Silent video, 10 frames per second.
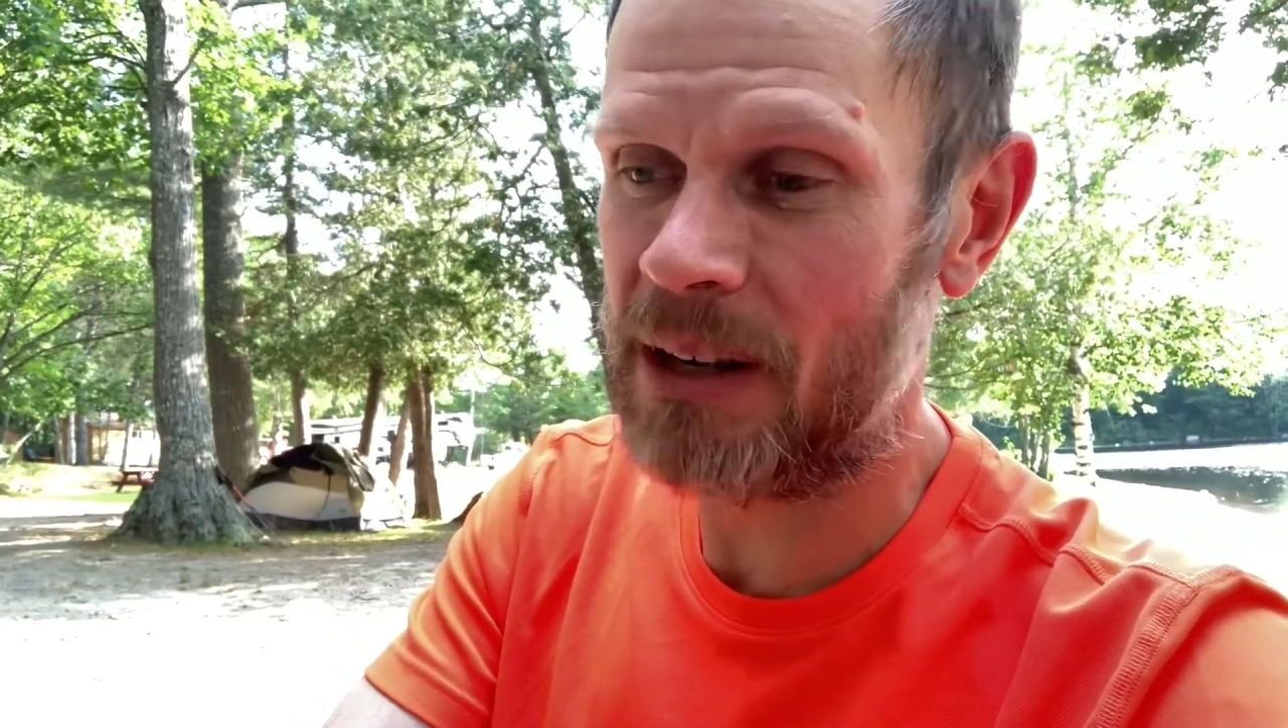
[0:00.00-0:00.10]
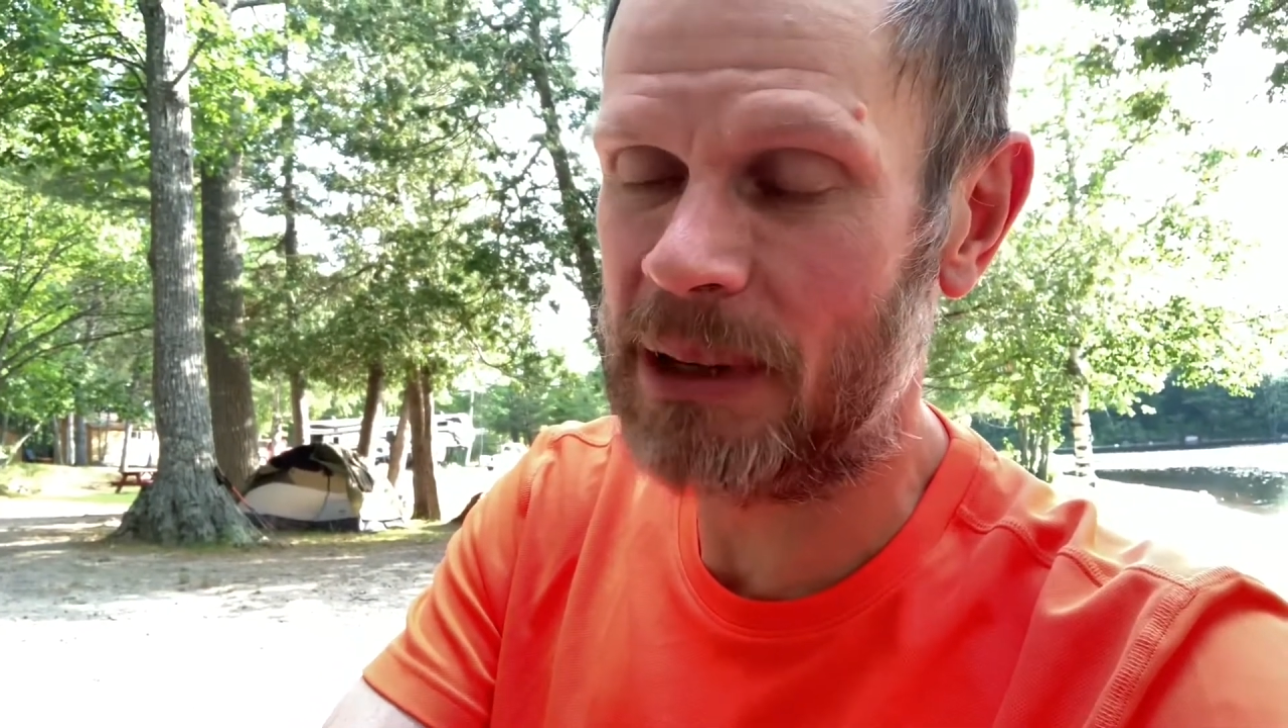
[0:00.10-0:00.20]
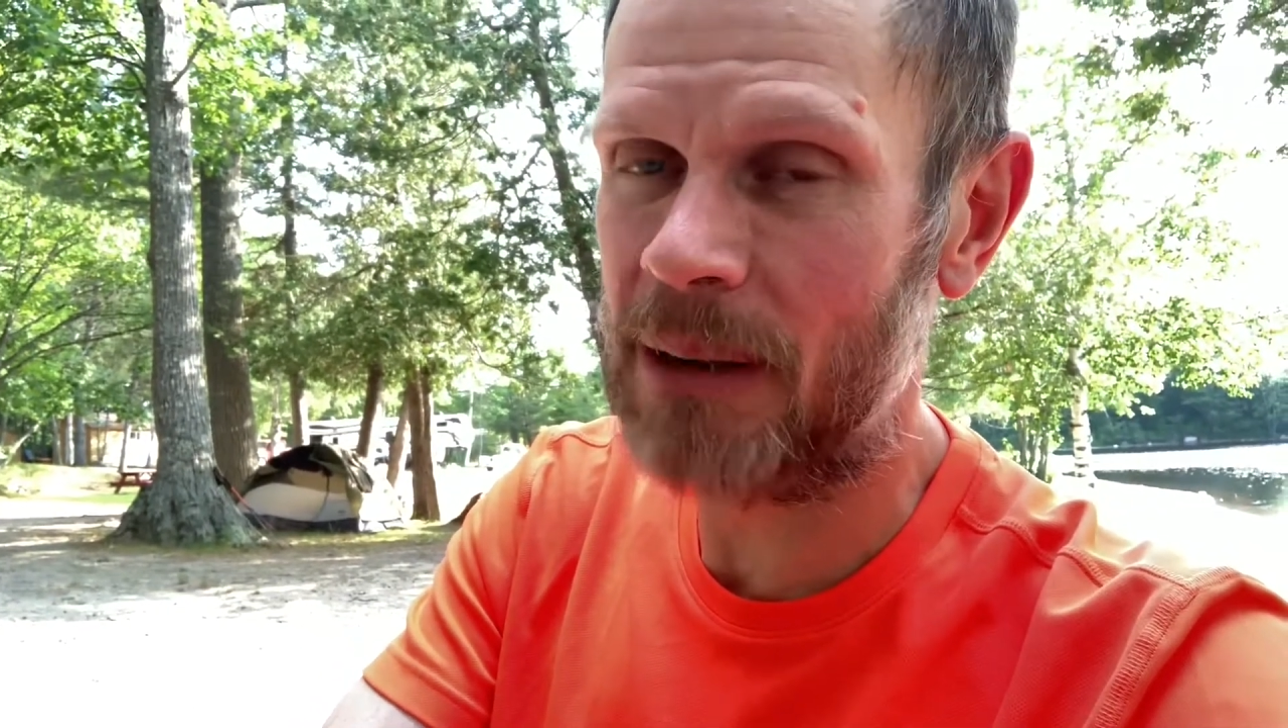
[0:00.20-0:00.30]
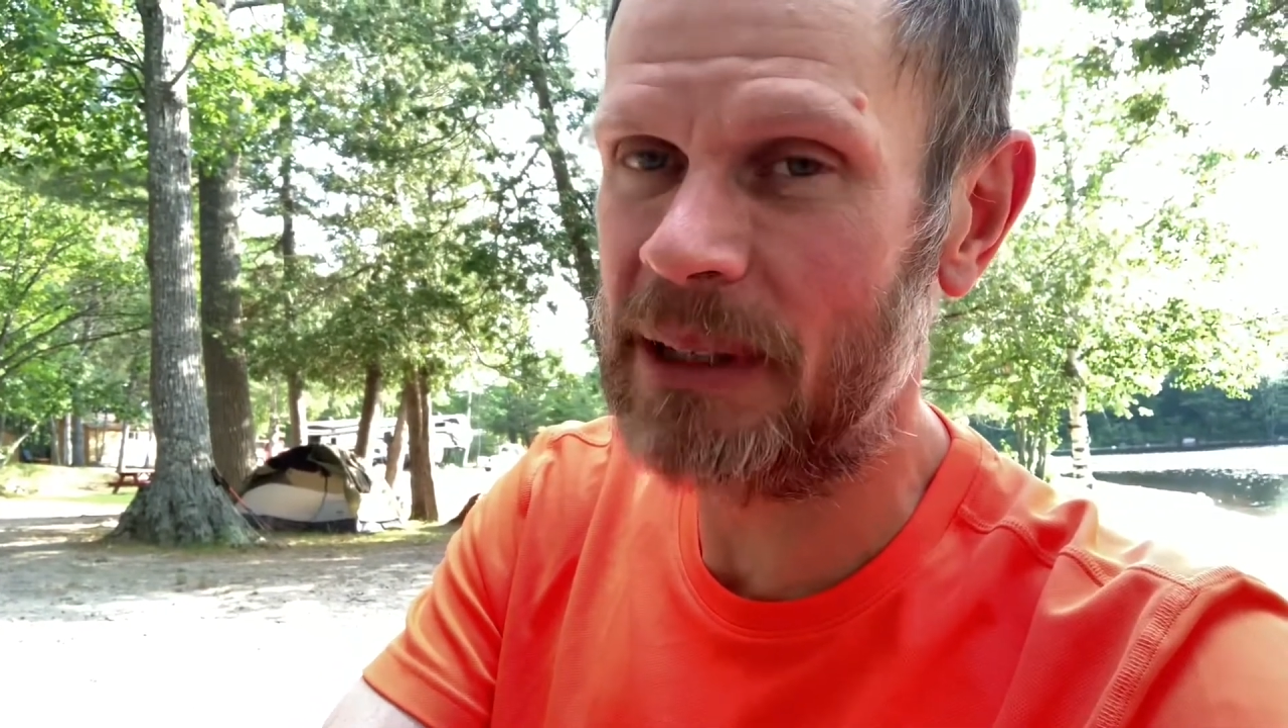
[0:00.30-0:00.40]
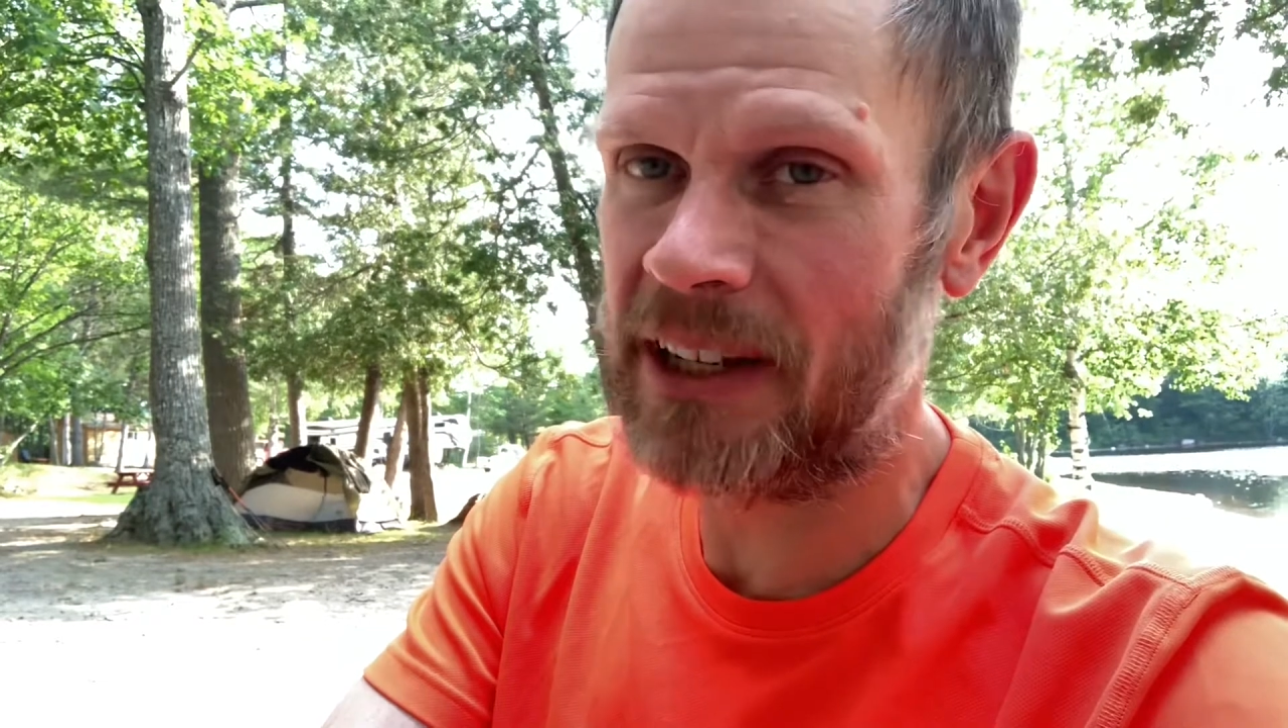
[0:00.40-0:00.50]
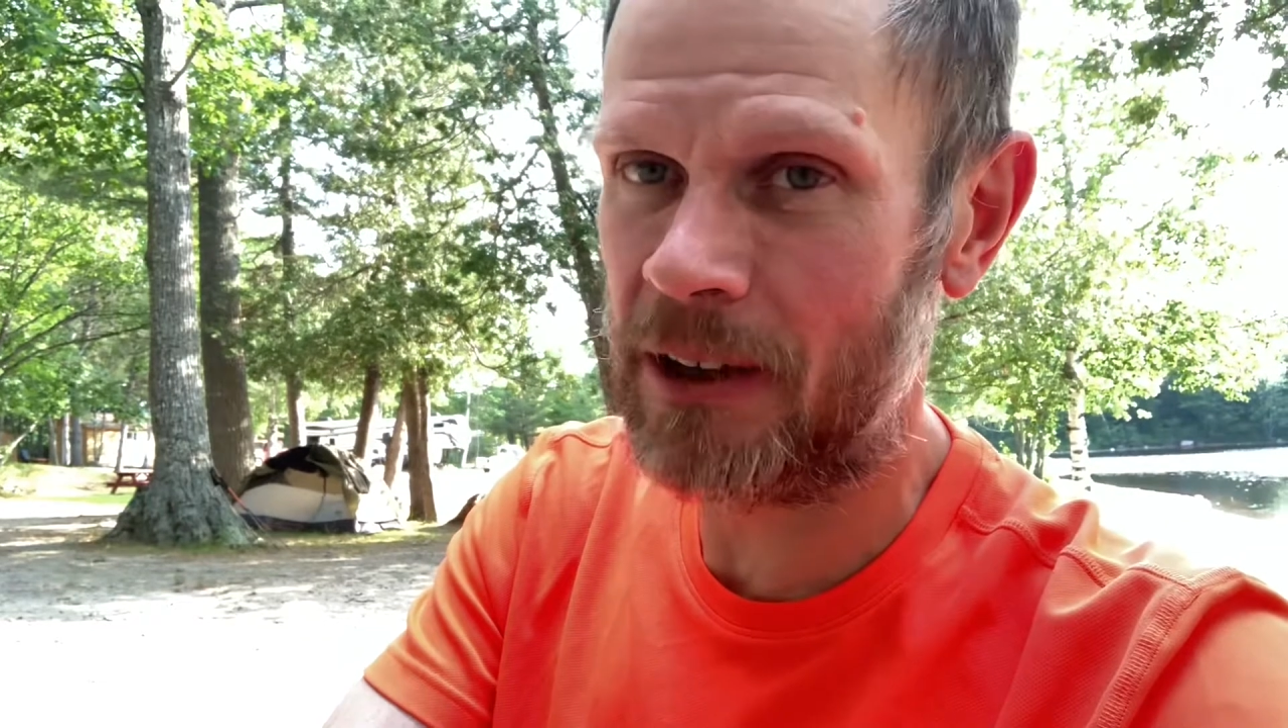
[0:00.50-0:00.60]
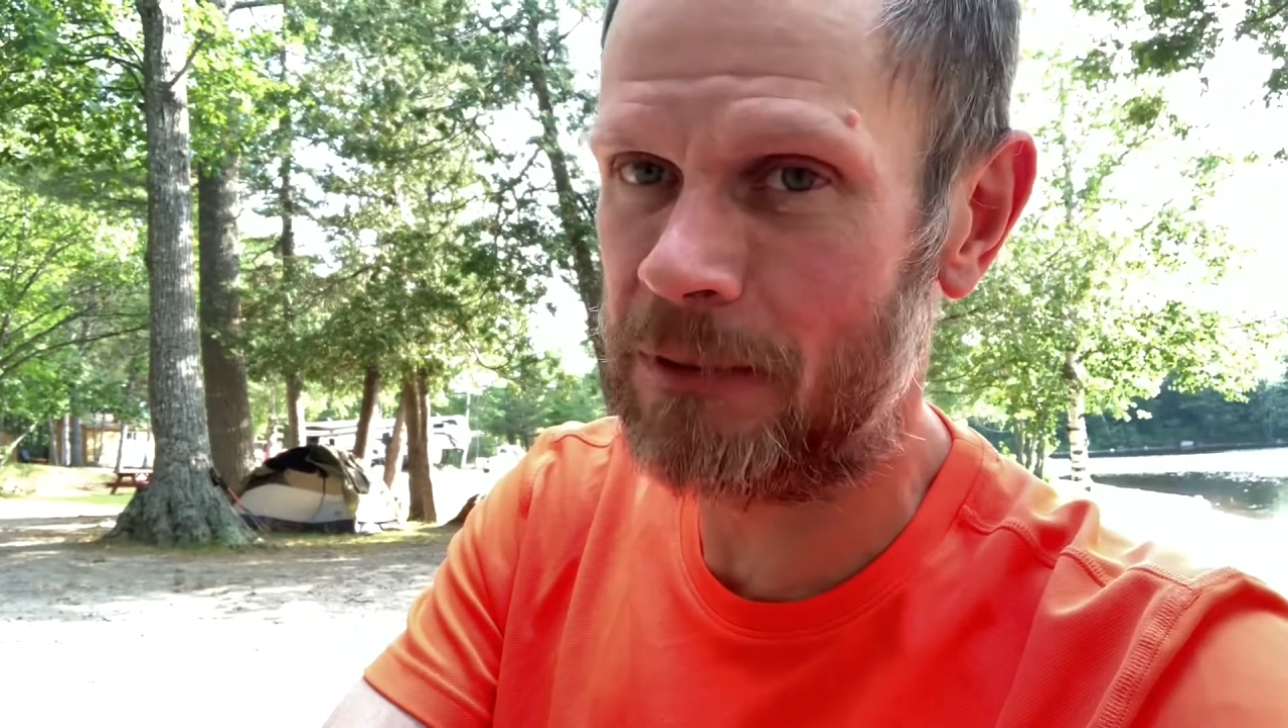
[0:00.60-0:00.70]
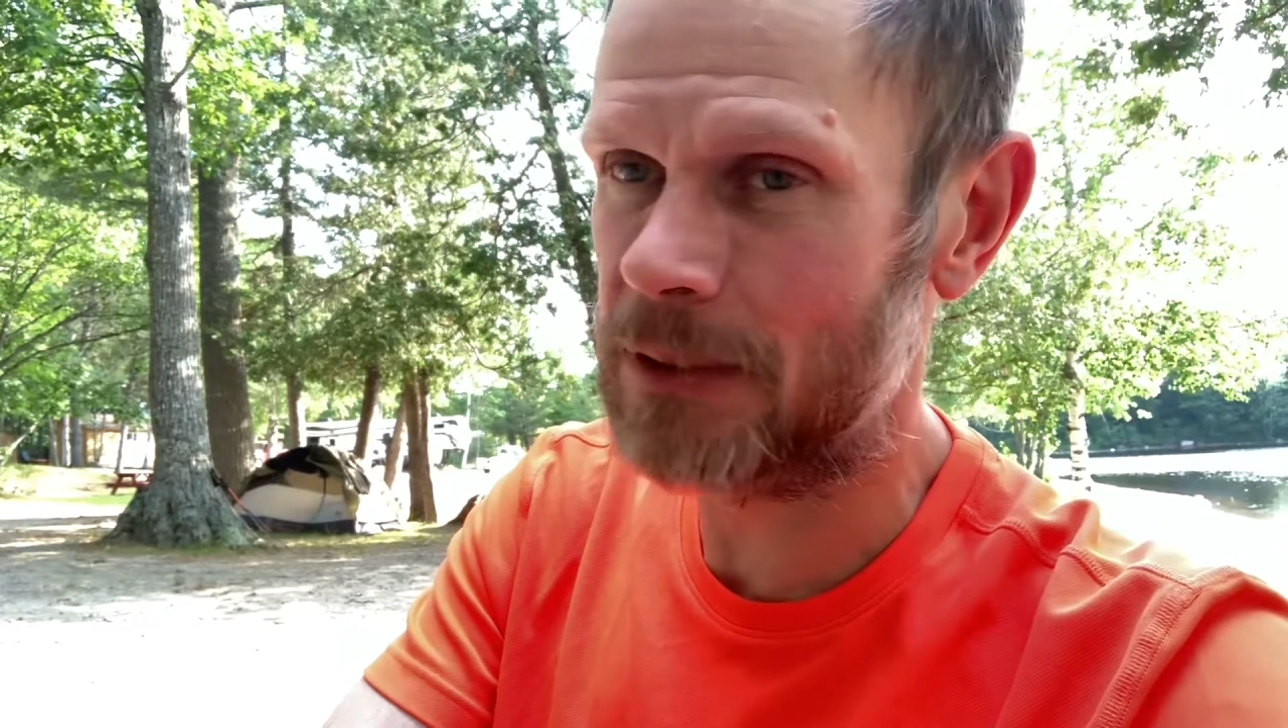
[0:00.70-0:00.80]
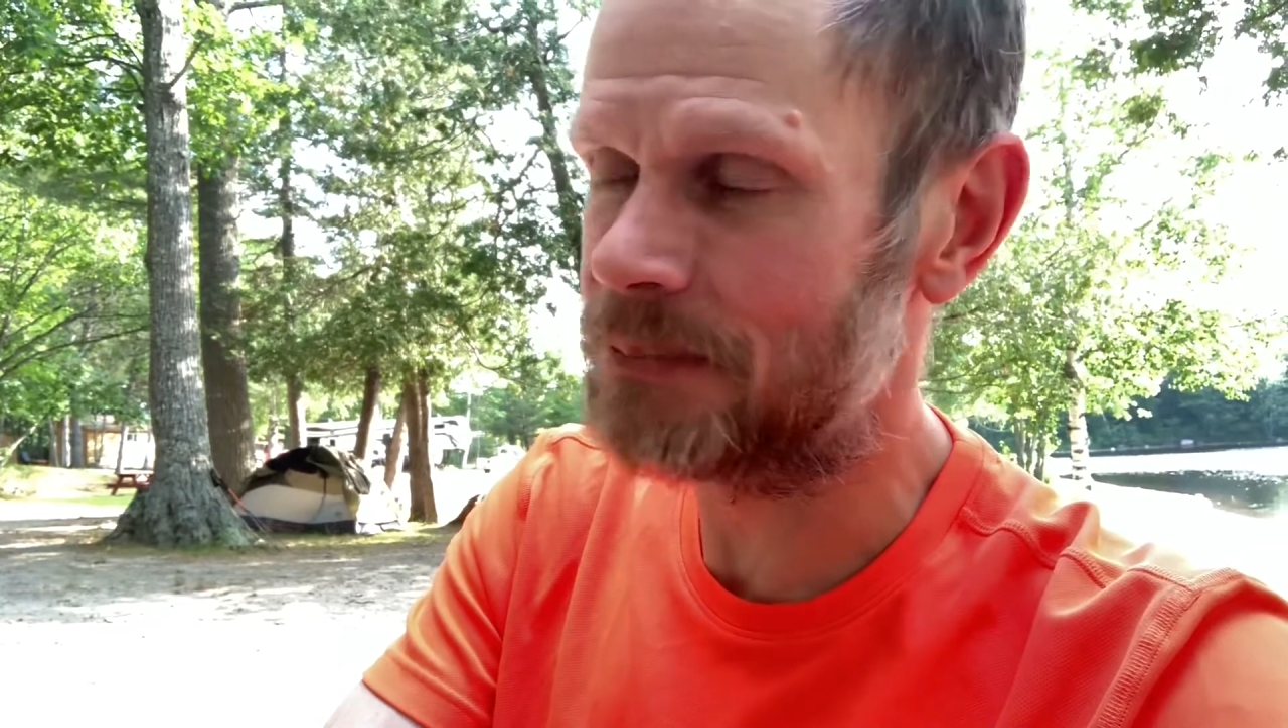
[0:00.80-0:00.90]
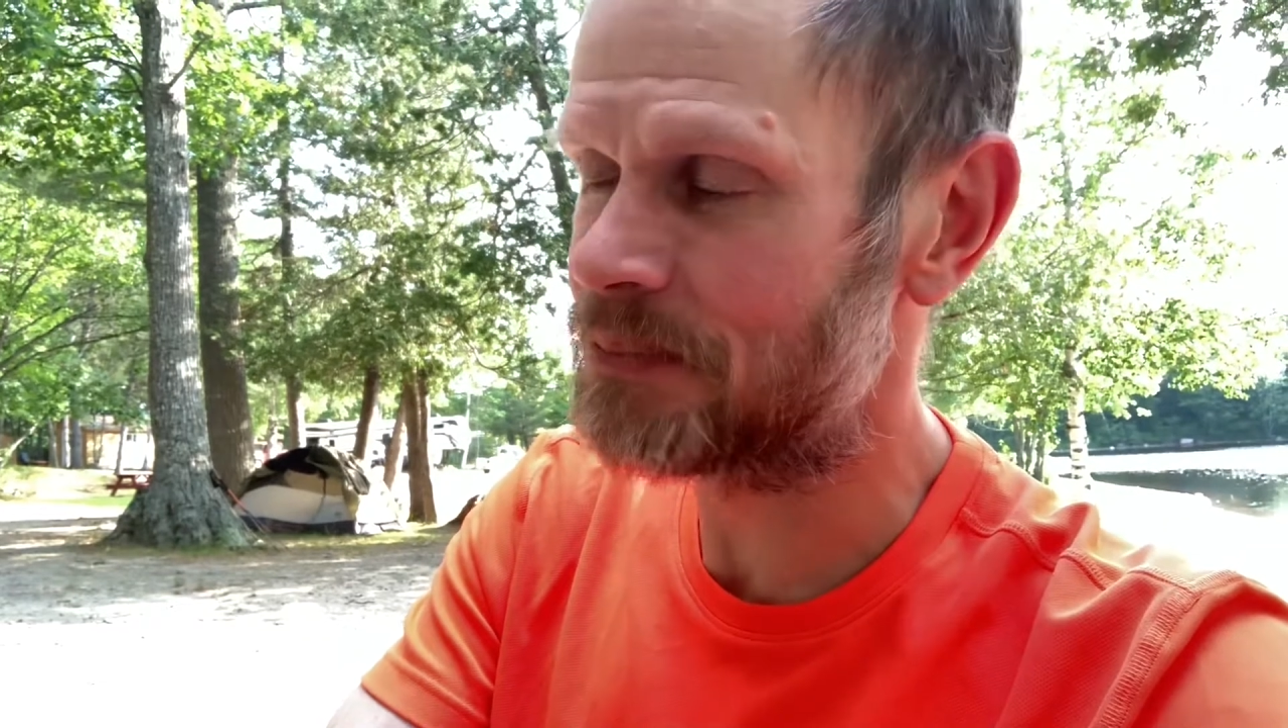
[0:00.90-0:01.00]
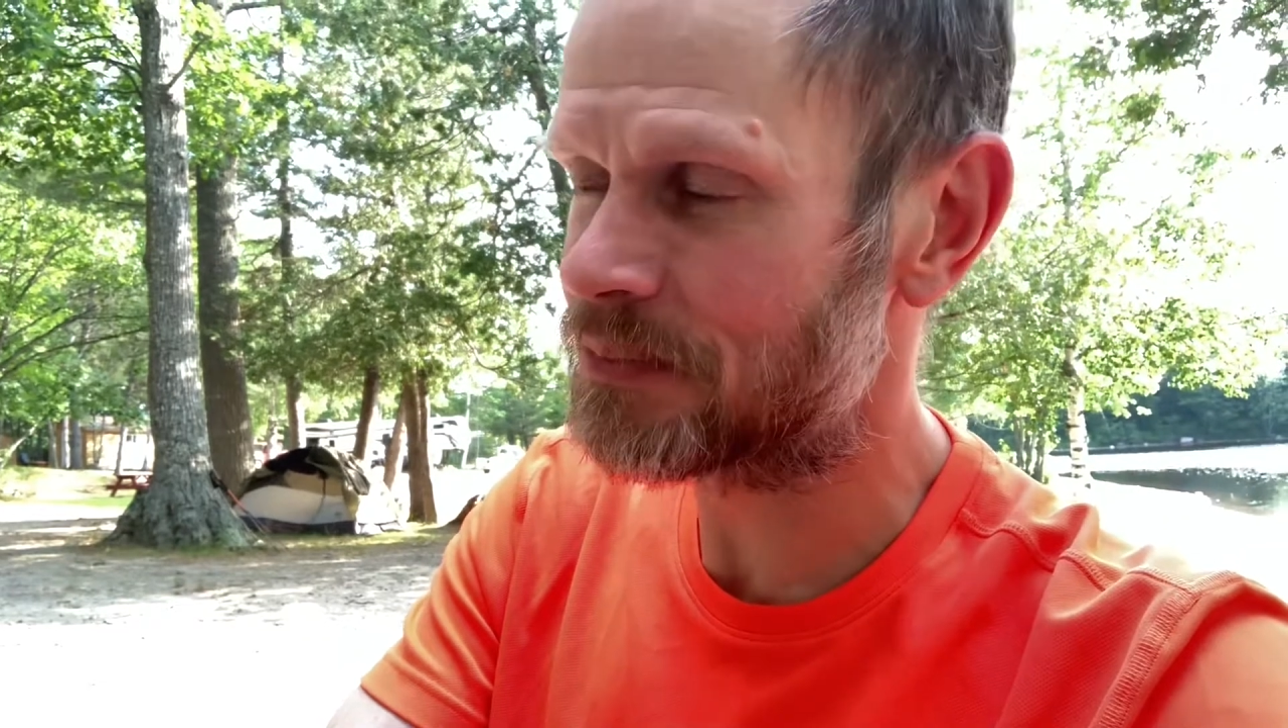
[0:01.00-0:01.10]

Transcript: And I'll be careful.